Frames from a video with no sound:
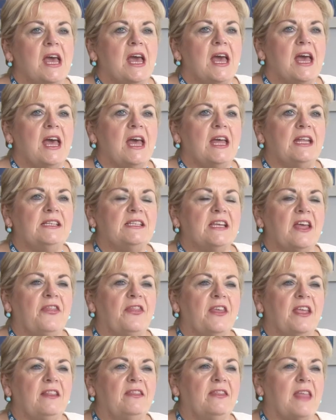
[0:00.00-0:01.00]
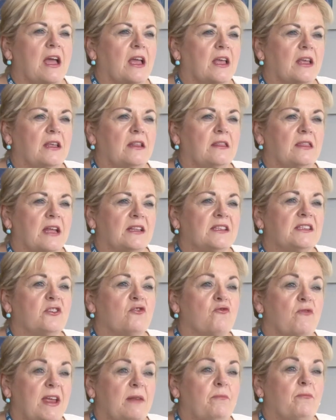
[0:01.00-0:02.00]
And I think that's a
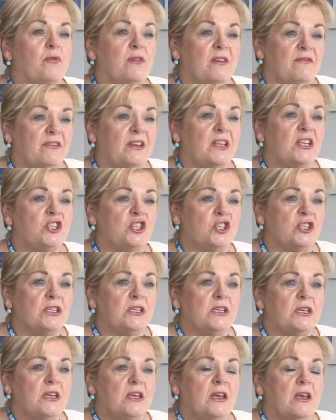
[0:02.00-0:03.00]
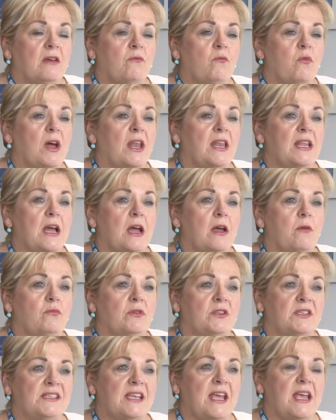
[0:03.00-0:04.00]
great privilege. And while I
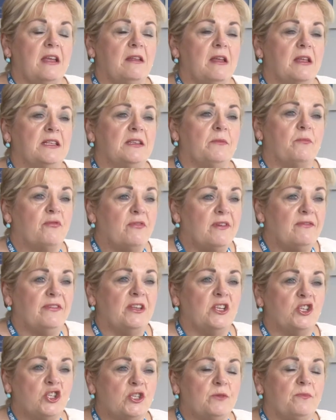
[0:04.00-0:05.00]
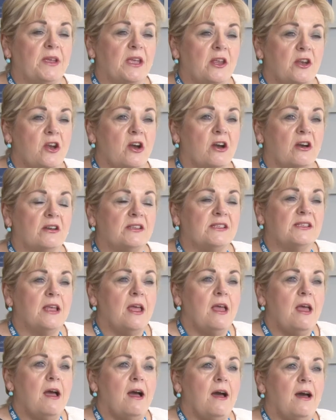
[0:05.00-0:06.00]
would say it's a privilege to be a nurse,
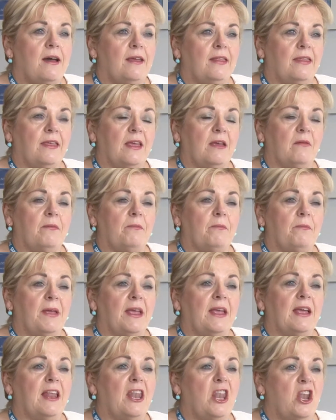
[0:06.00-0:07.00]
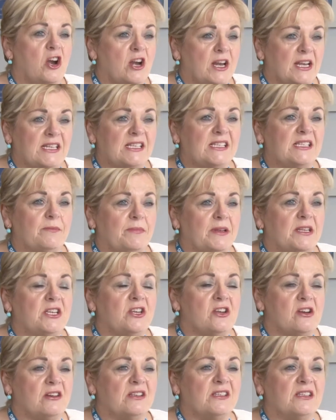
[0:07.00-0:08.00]
I think being a learning disability
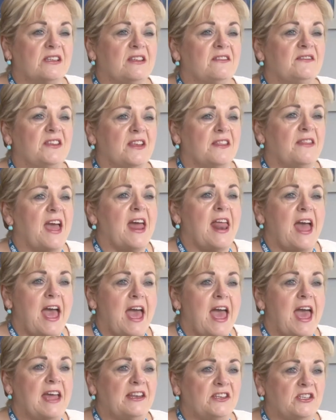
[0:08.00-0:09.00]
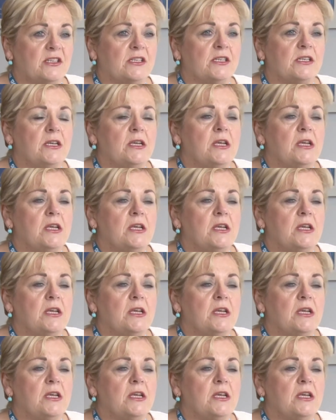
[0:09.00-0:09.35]
nurse gives you that added